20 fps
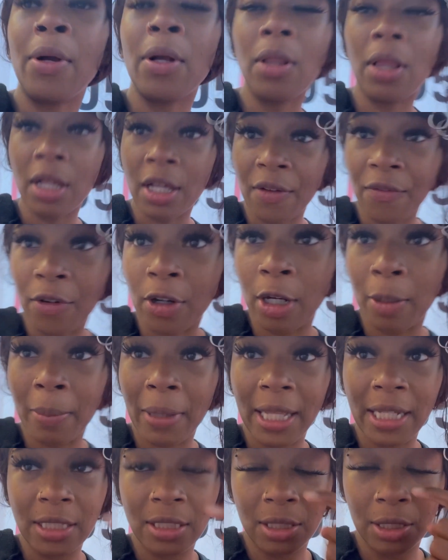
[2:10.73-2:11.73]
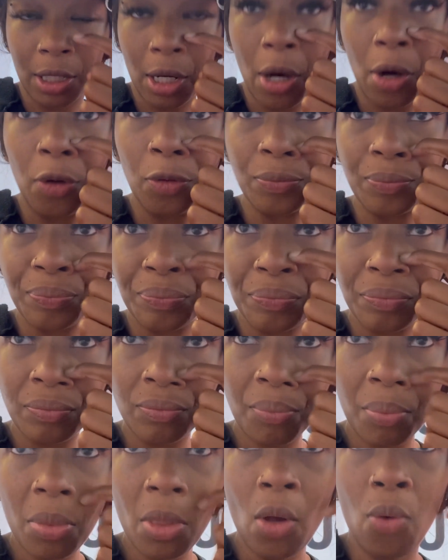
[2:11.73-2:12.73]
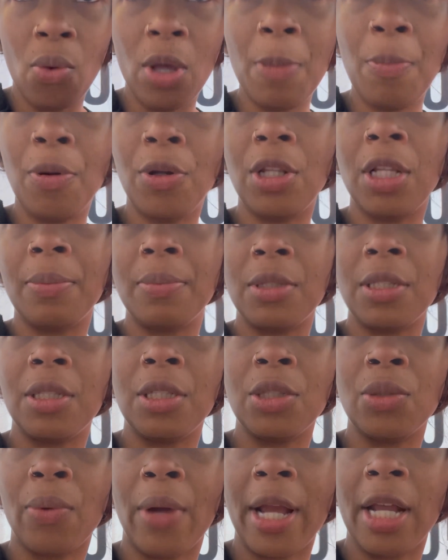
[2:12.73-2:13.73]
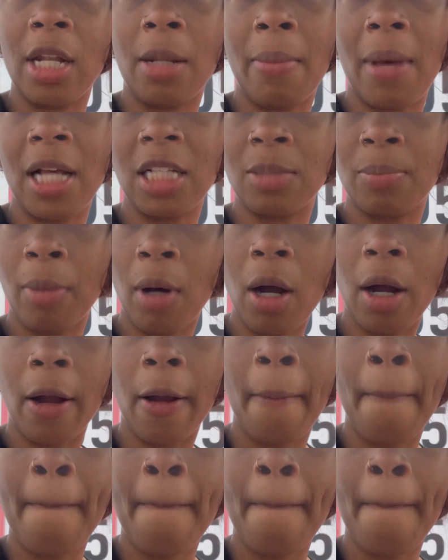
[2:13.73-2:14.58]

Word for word: were looking for a place to go. We pull up to this random ass bar.